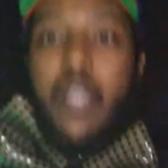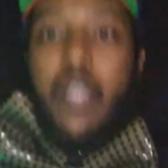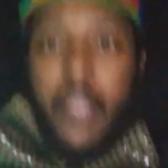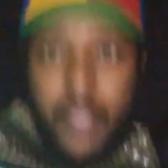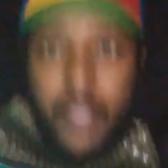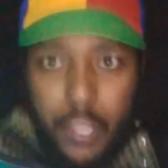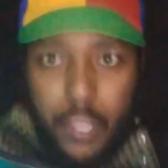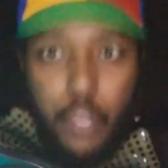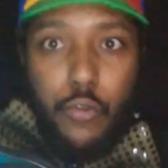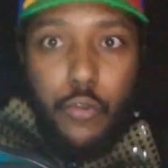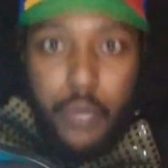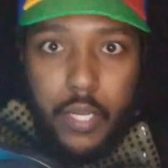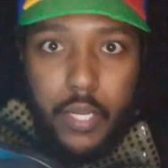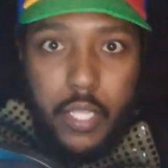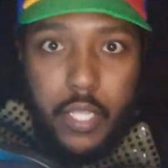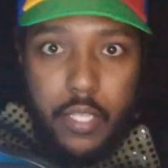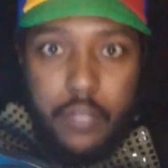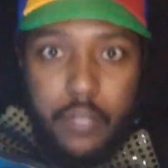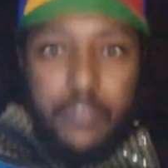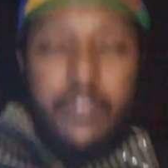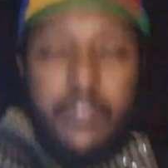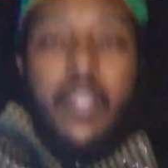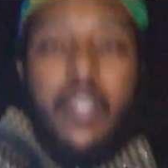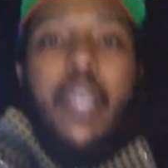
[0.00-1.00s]
here it
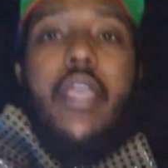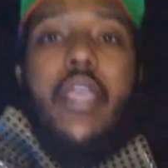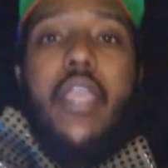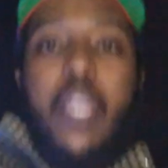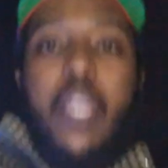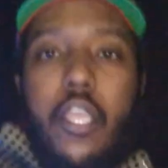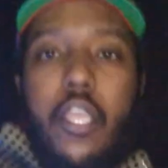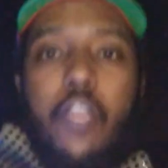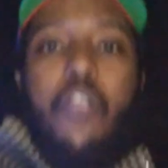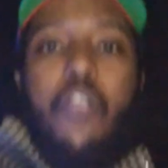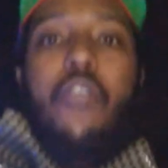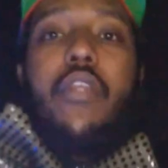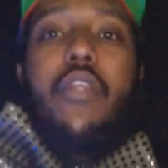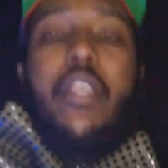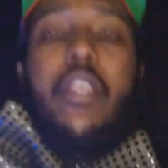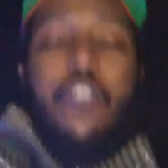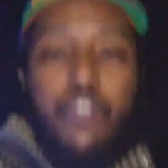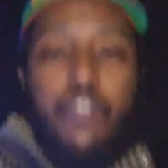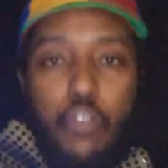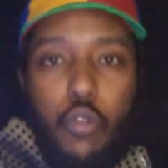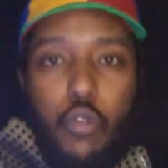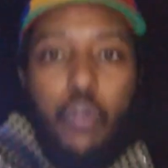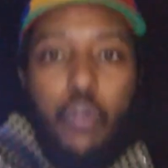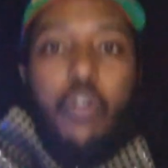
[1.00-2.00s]
is. Here
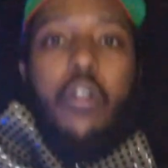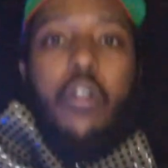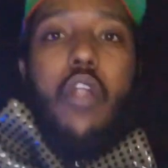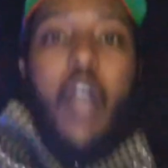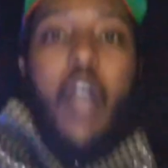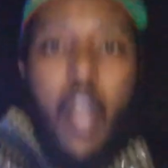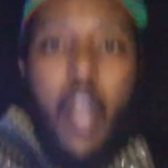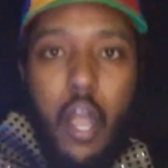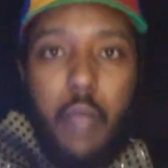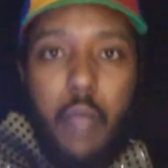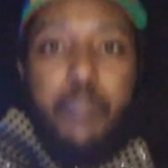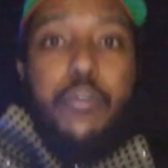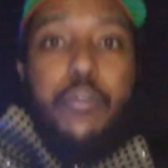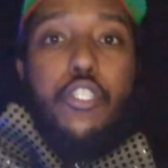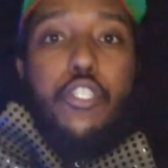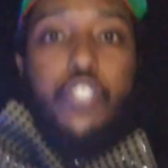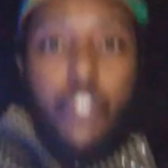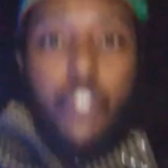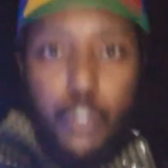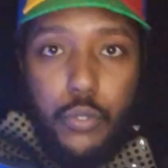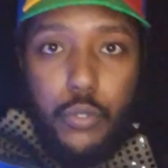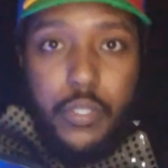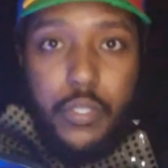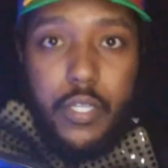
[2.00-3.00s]
is your
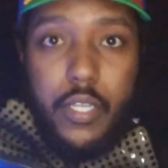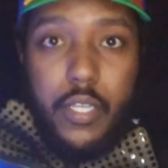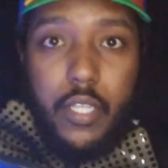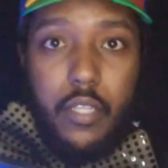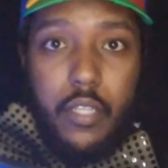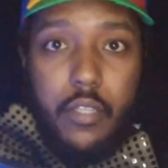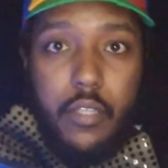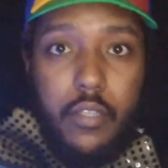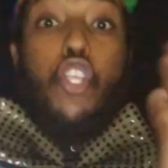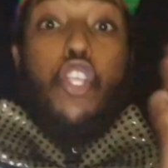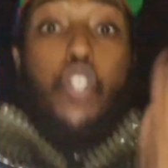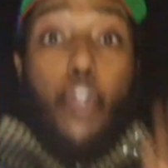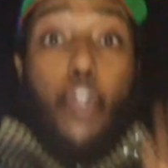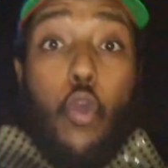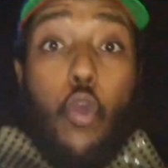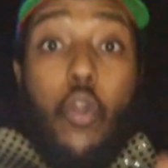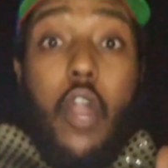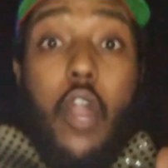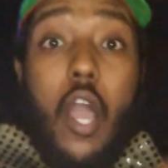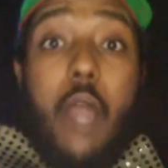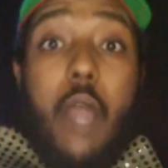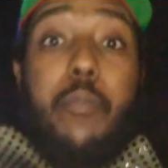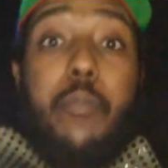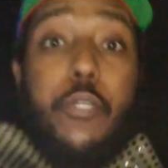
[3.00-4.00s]
opportunity.
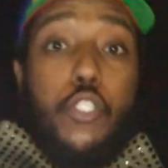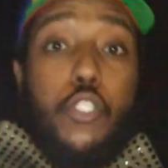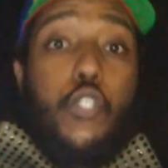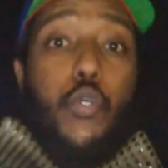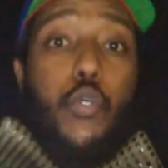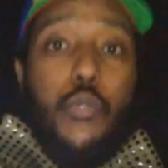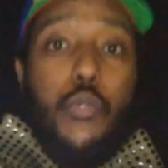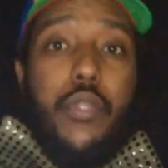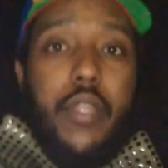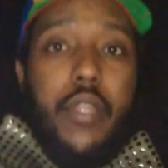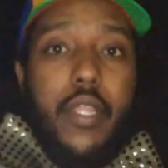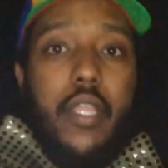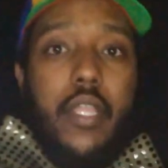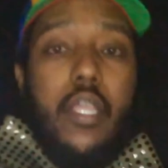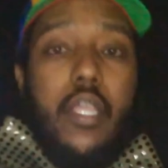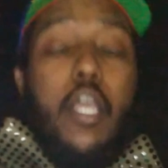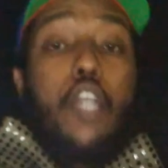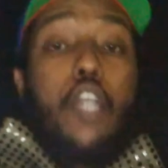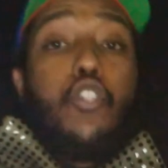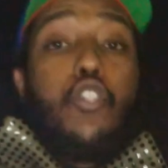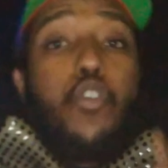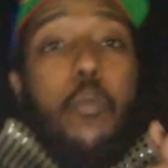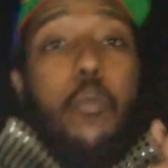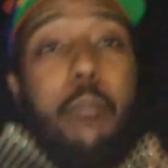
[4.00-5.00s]
Your opportunity
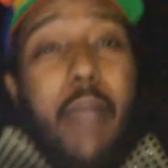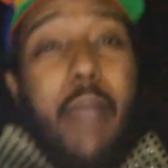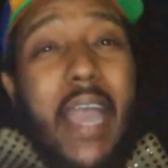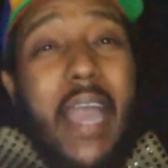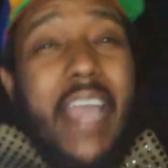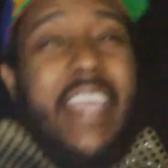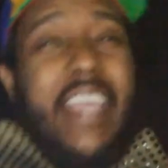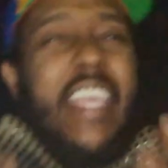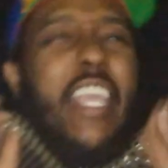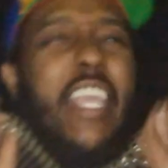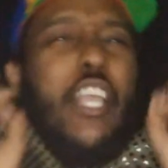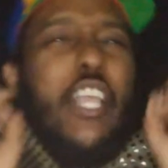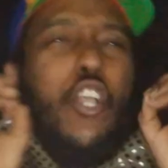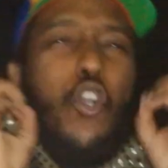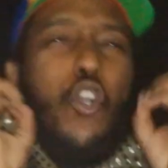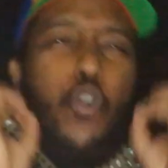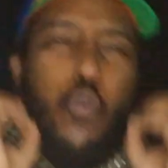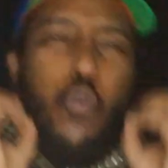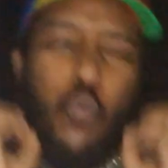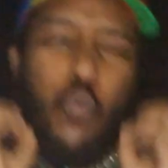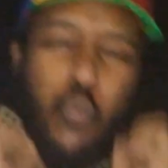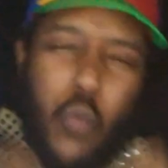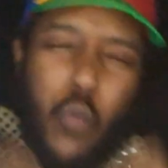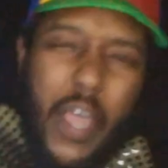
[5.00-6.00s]
to buy
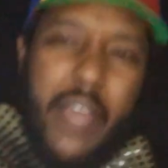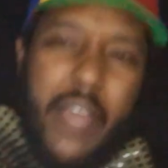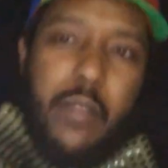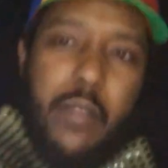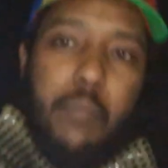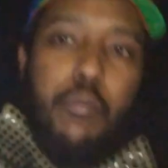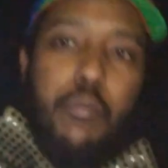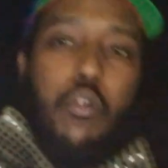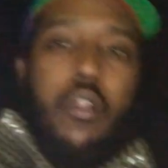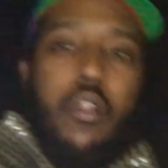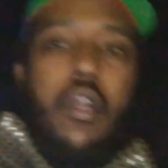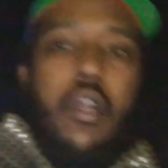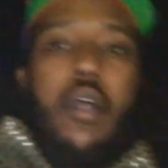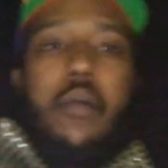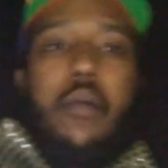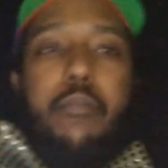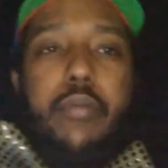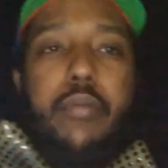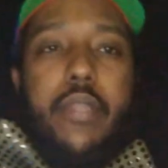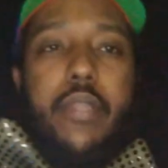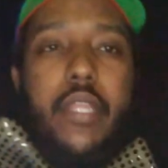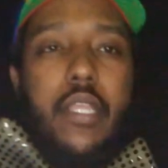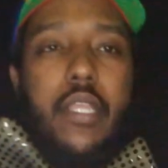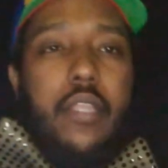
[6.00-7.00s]
incredible
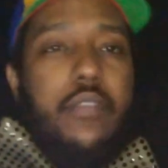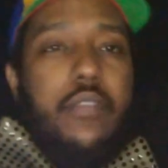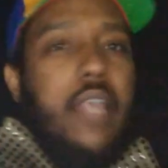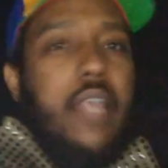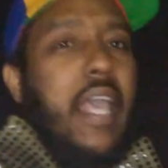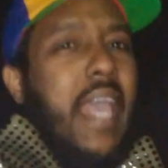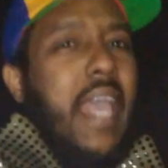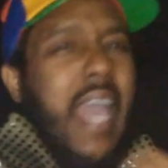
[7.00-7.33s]
companies